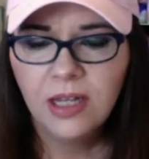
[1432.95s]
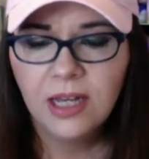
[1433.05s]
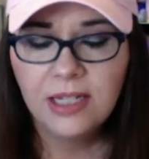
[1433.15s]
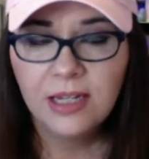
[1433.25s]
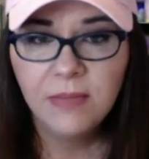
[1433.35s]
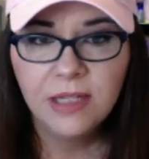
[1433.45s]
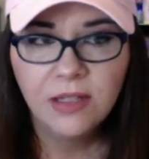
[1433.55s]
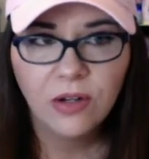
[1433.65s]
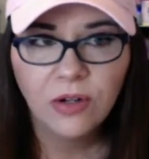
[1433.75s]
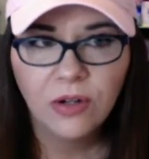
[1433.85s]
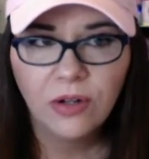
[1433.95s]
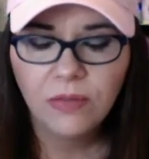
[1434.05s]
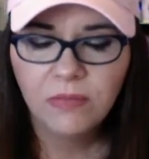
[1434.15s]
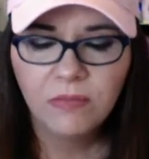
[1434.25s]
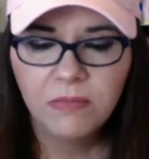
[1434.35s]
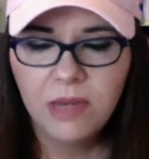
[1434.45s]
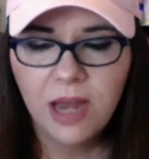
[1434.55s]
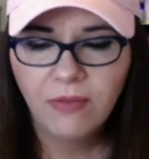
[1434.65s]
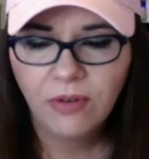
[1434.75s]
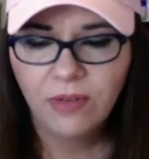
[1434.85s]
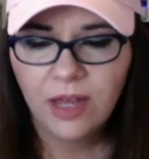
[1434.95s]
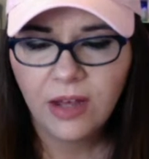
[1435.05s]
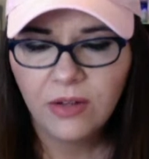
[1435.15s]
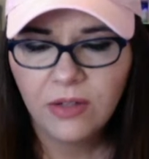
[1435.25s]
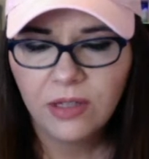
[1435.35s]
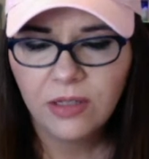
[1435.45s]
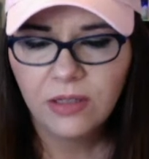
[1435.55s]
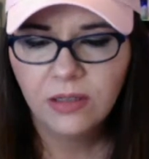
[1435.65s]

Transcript: A demon circle never fails.